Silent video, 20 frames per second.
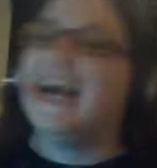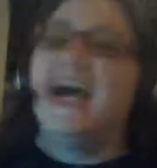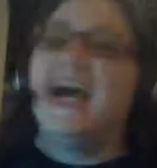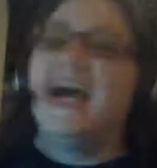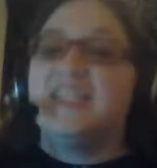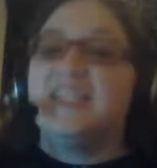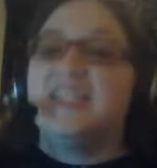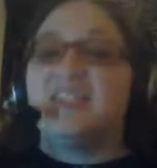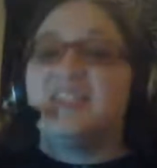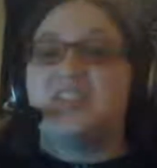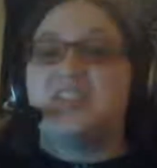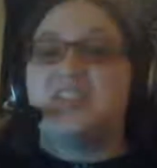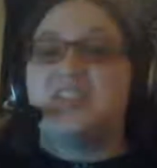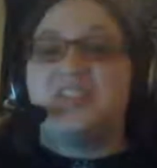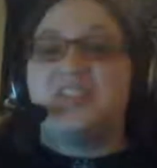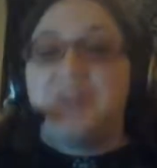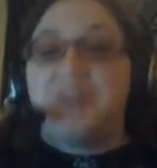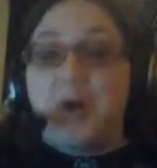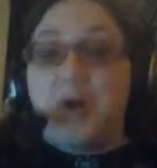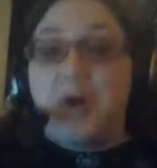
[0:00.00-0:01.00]

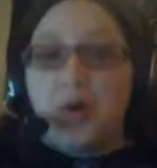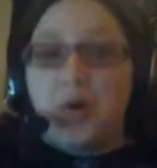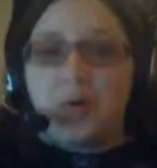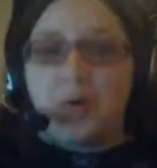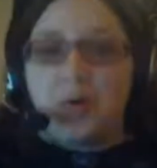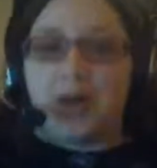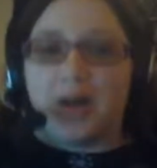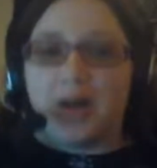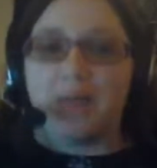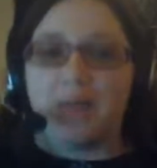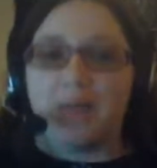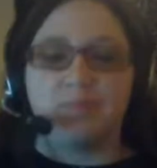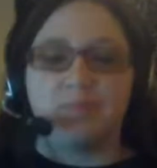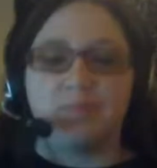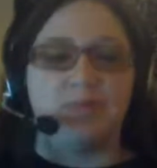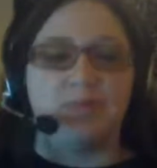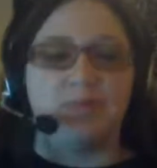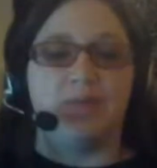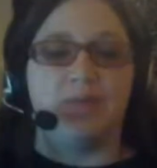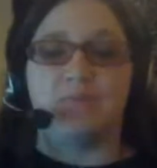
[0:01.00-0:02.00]
So
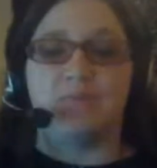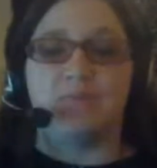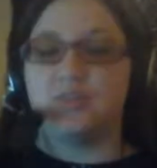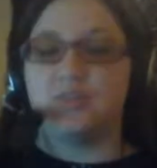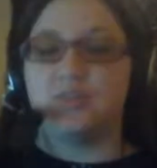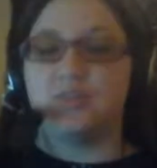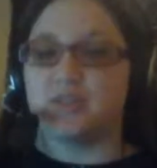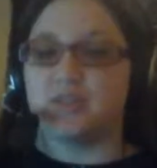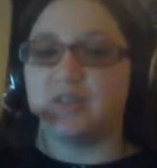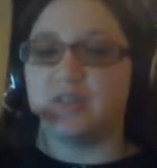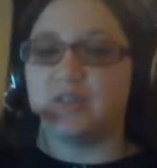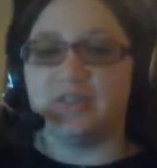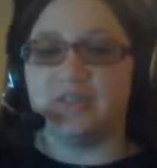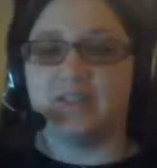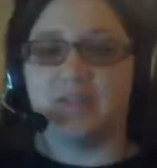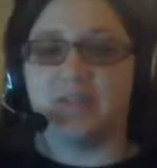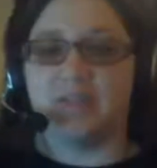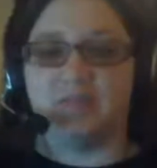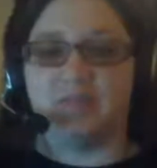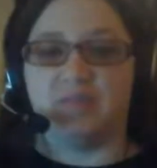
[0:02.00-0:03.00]
I'm super excited to
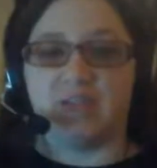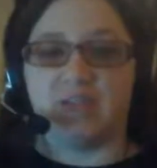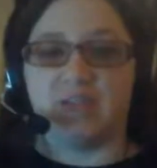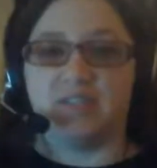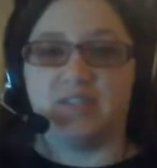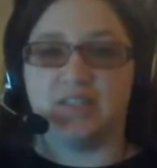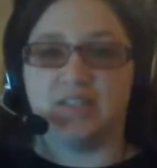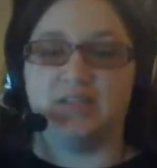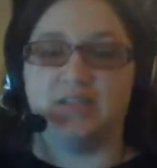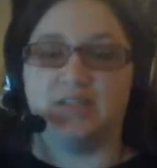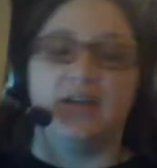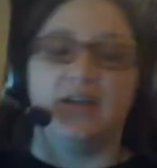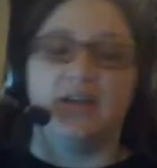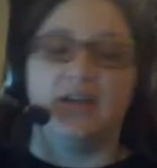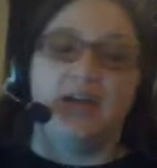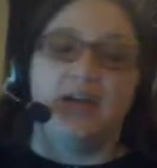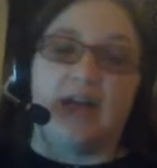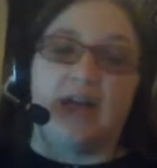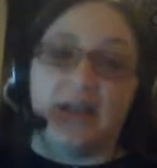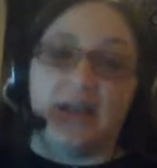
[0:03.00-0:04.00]
have you guys here,
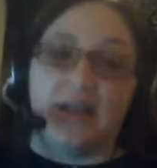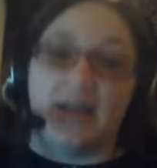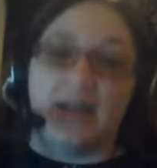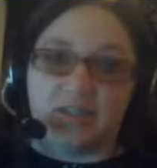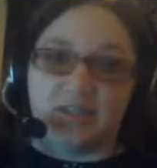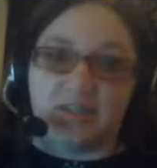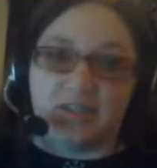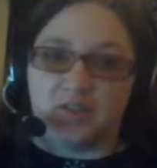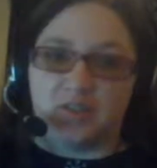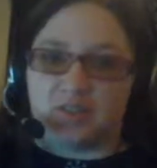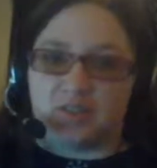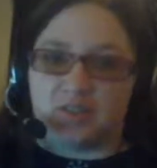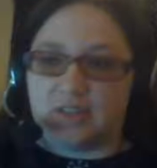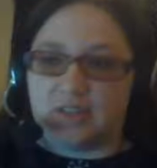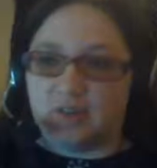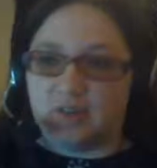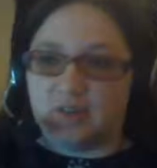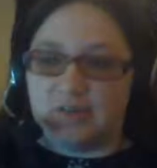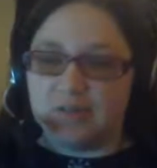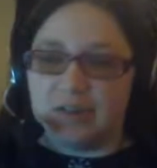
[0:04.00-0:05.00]
as I usually go
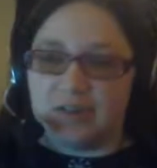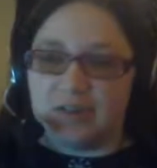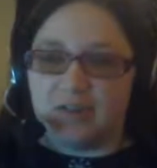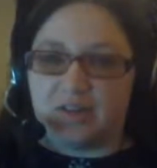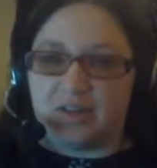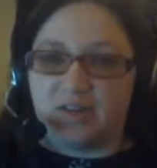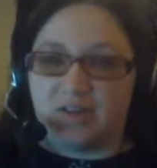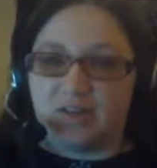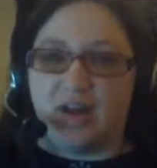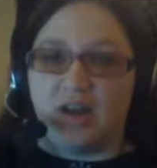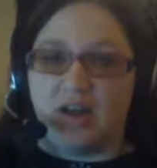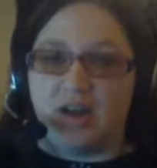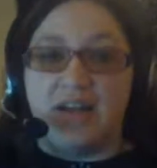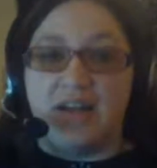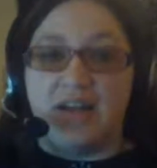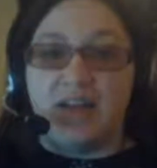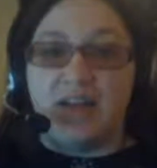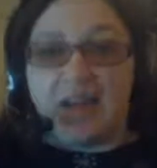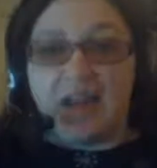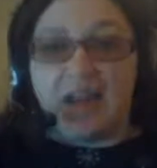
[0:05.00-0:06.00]
fangirl on
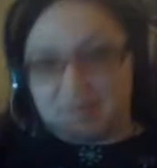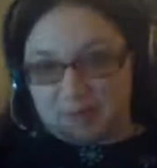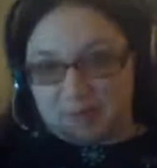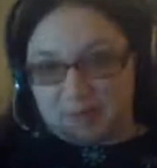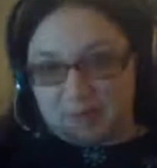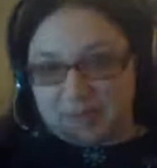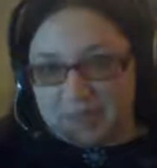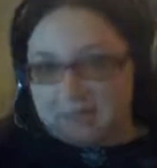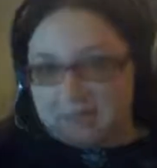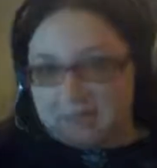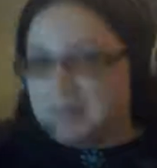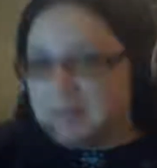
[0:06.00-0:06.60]
everybody.